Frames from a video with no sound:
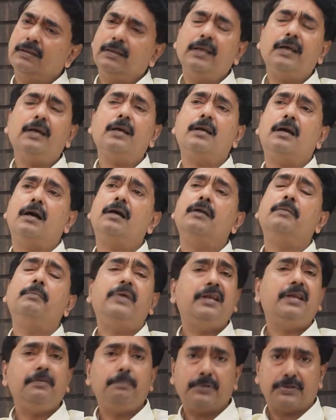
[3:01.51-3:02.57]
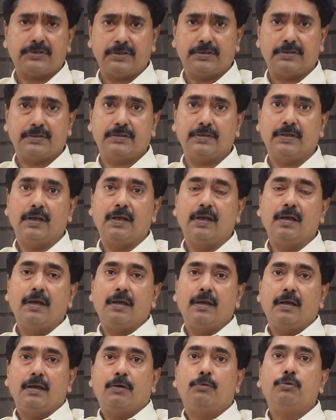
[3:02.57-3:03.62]
There are many patients
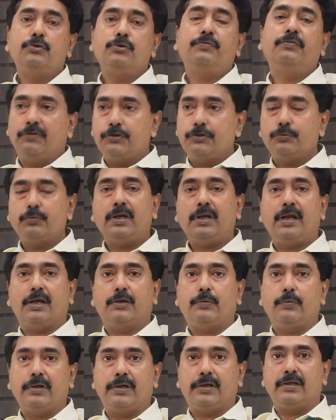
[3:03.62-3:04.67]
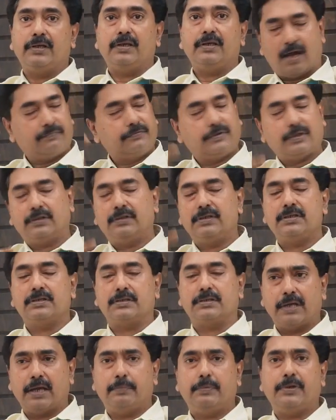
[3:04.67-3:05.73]
whose visual acuity after this
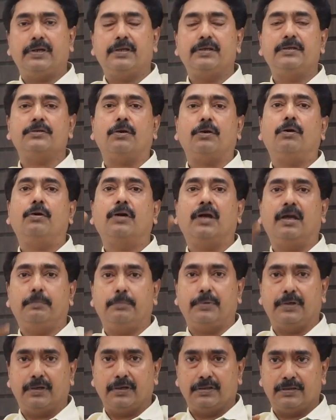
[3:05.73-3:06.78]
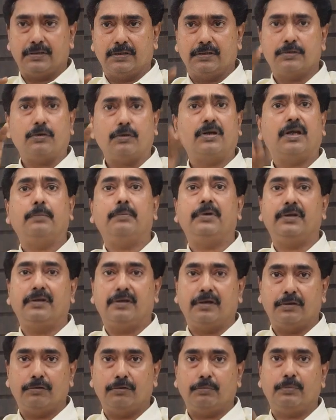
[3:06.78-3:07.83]
diabetes or hypertension or diabetic
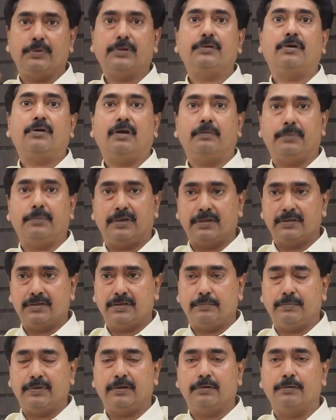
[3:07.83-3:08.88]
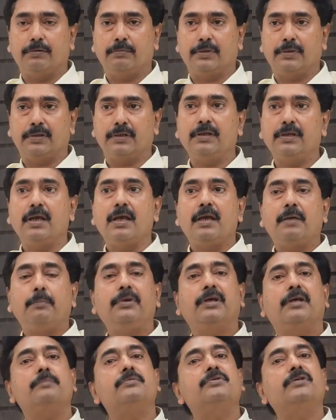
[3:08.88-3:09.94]
retinopathy or hypertensive retinopathy
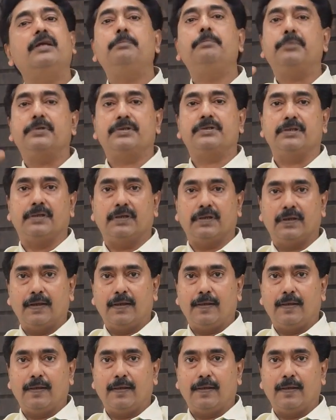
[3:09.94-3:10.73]
becomes 10%.